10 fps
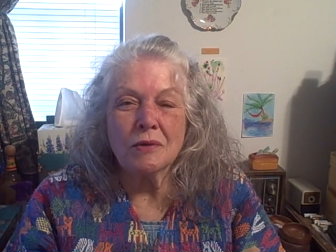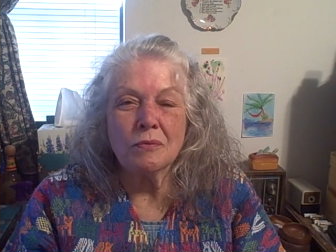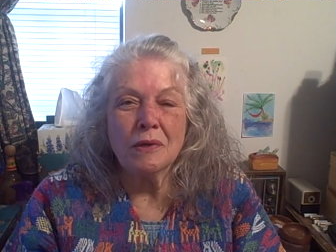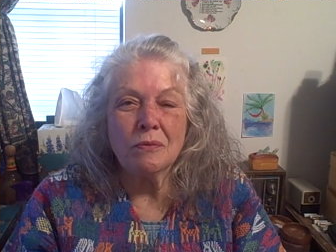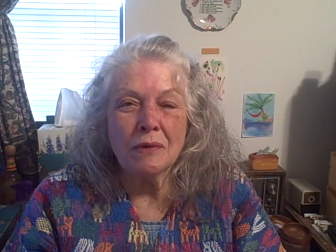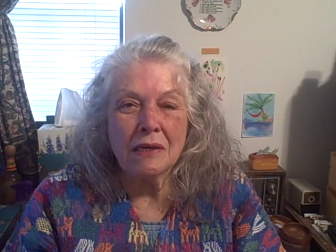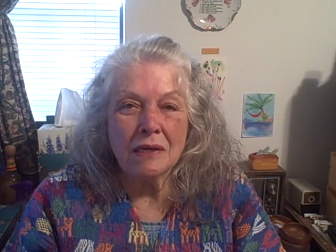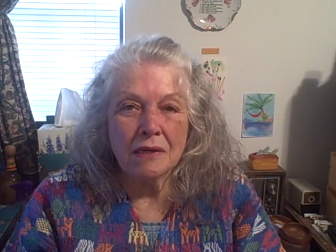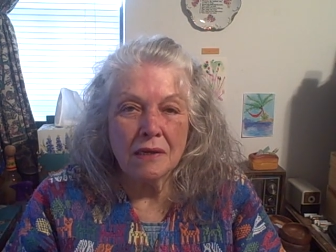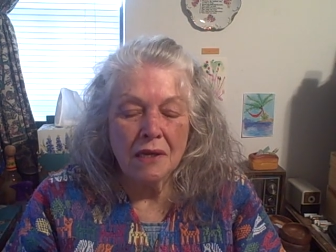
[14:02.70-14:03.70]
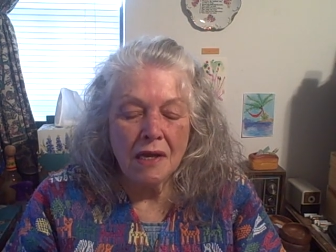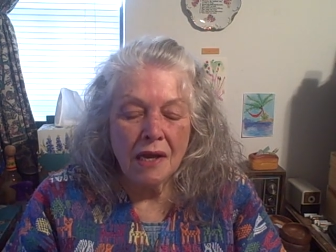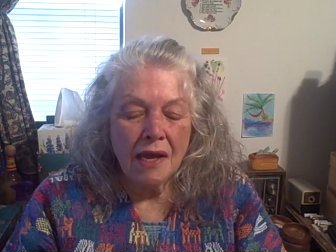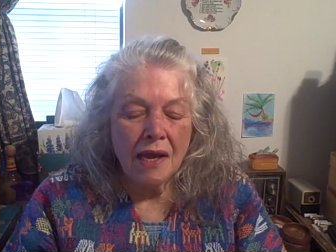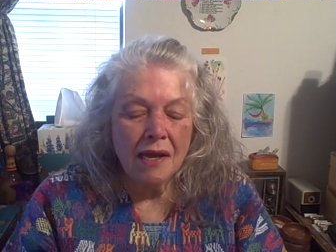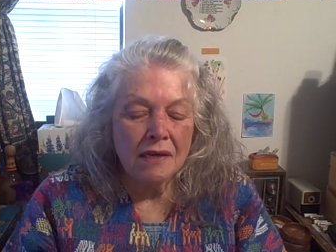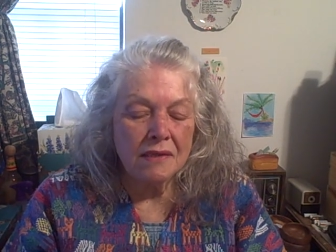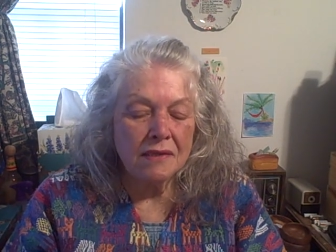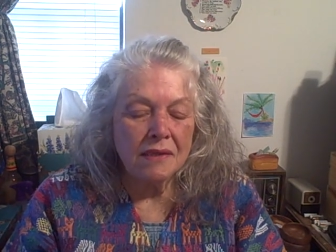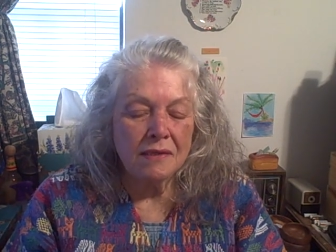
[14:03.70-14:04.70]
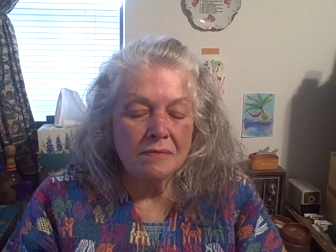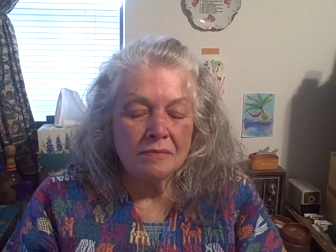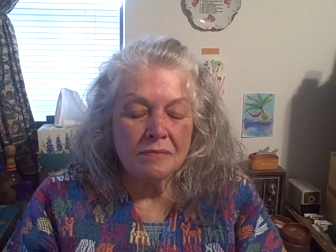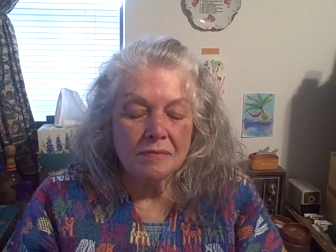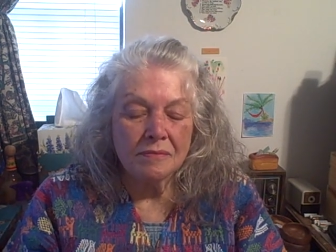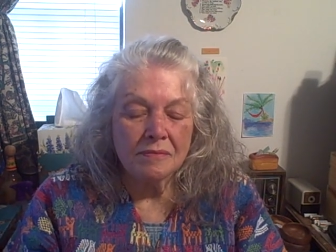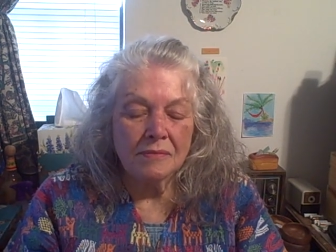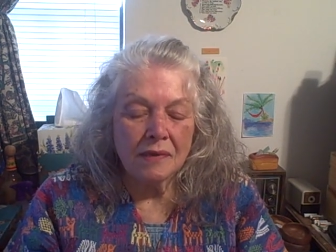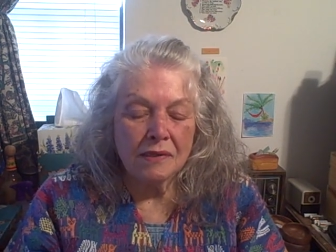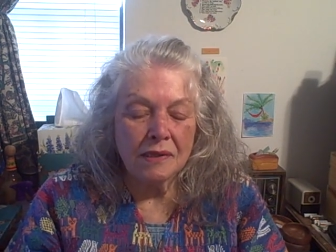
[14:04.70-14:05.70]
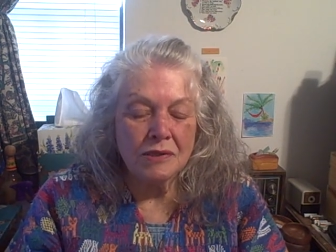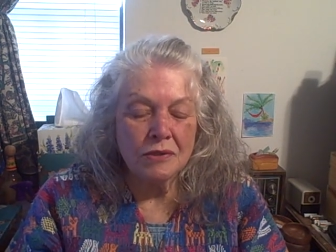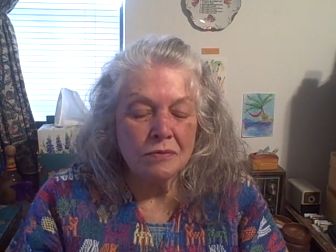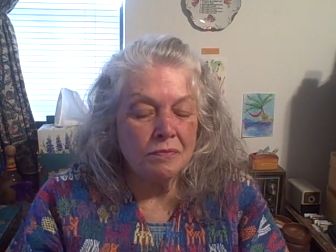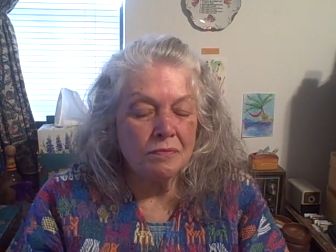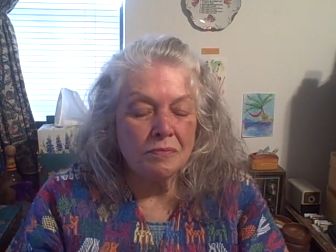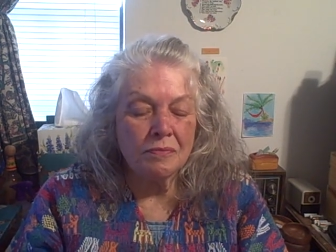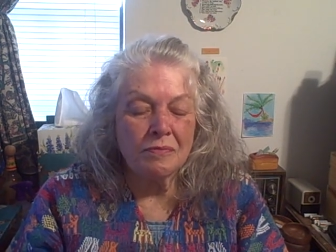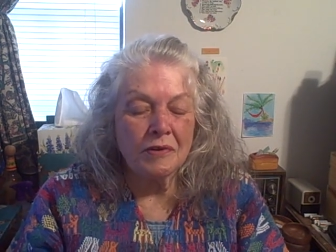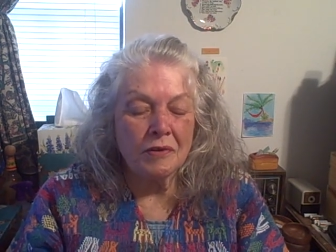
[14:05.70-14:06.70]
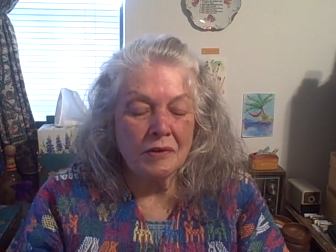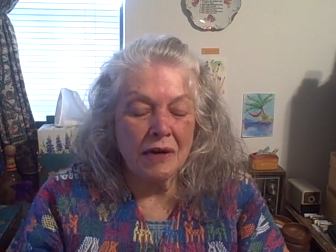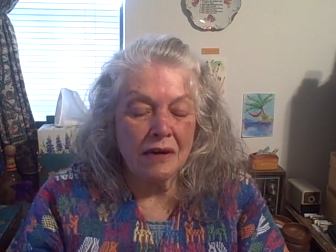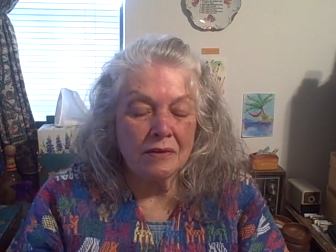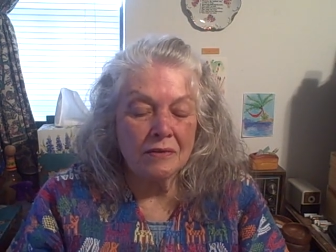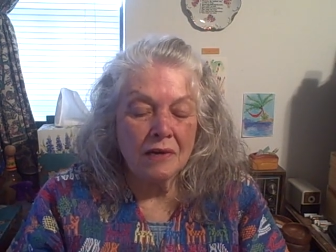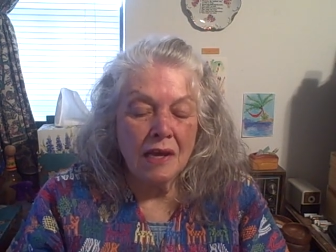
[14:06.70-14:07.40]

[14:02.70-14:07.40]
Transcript: going to reread it and um, let you figure it out.